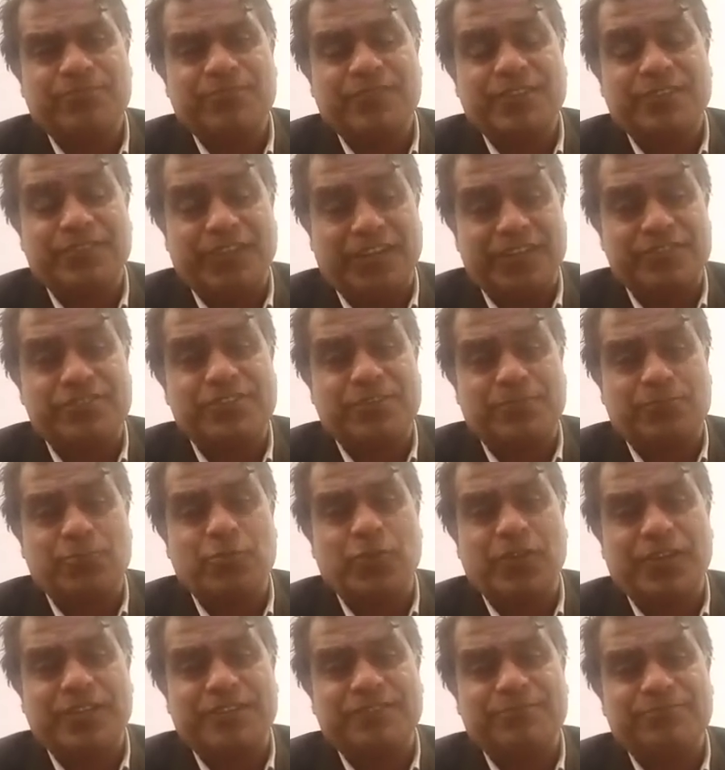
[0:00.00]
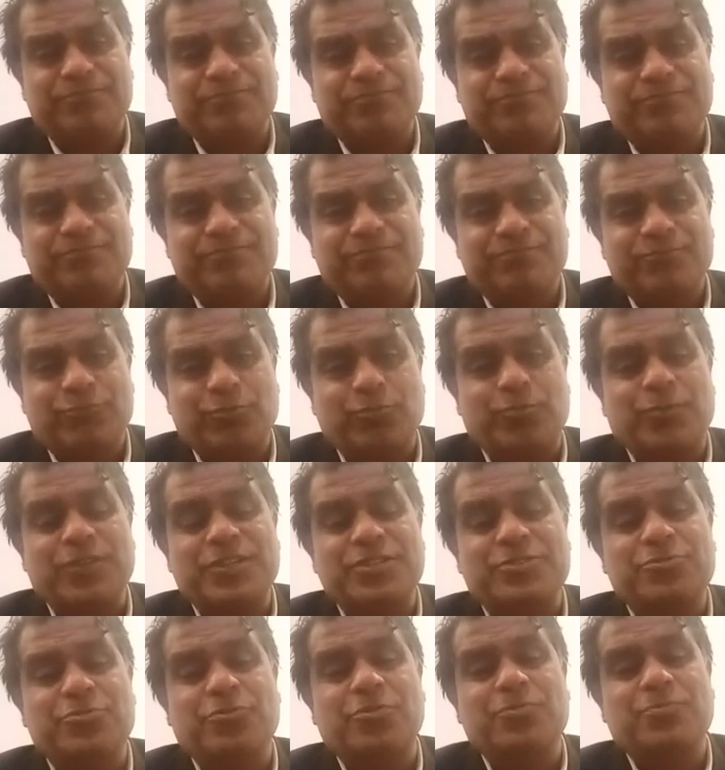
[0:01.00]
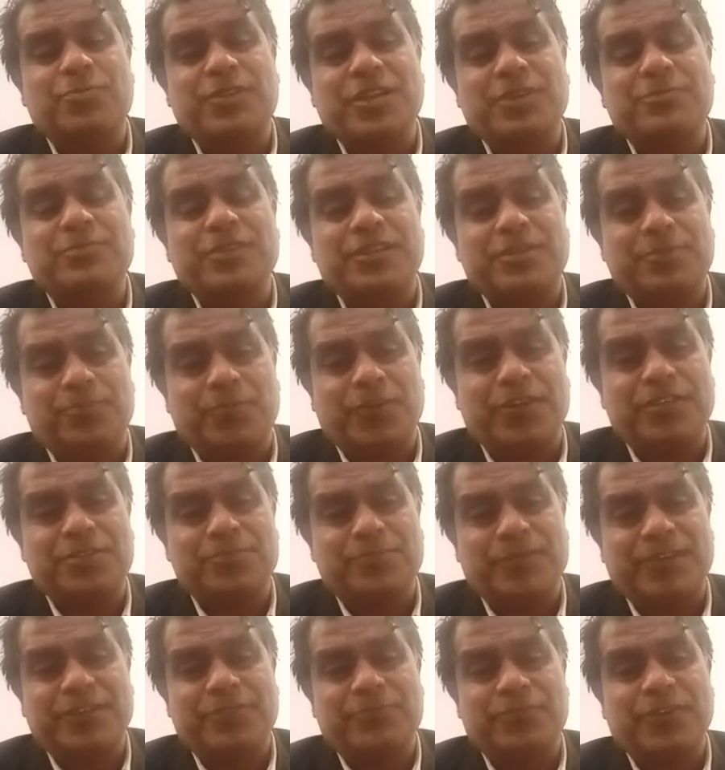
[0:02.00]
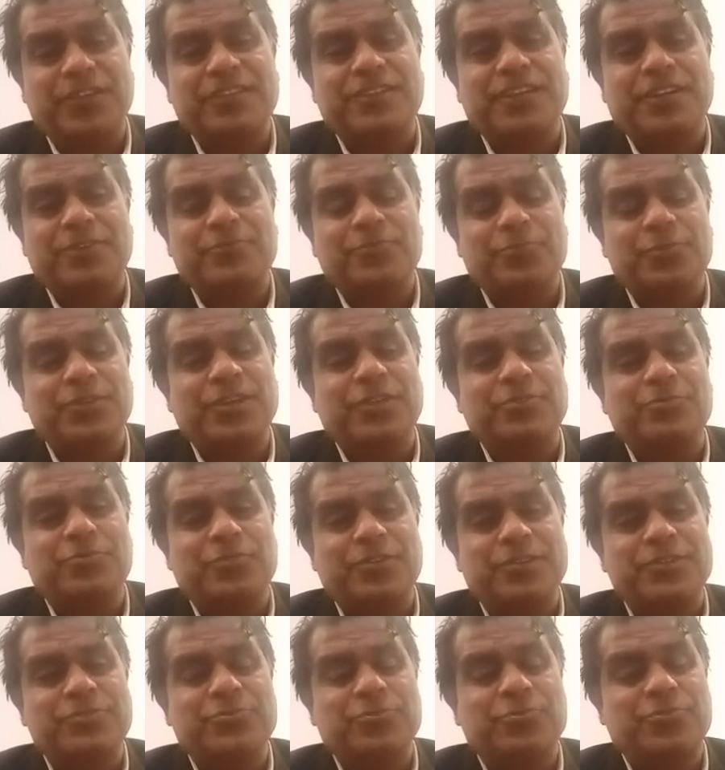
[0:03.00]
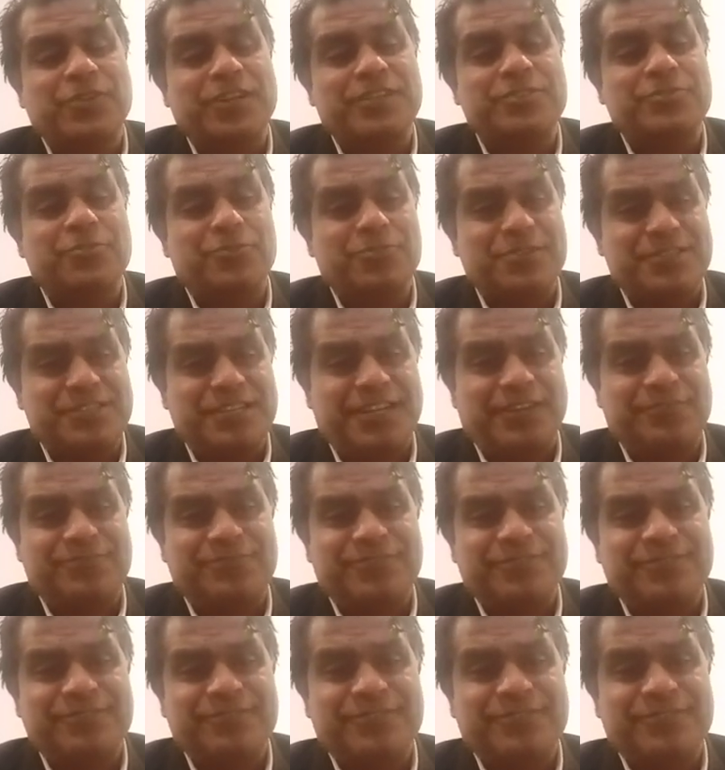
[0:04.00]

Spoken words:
That's the point. So please don't blame the department. Why not we are going to correct ourselves?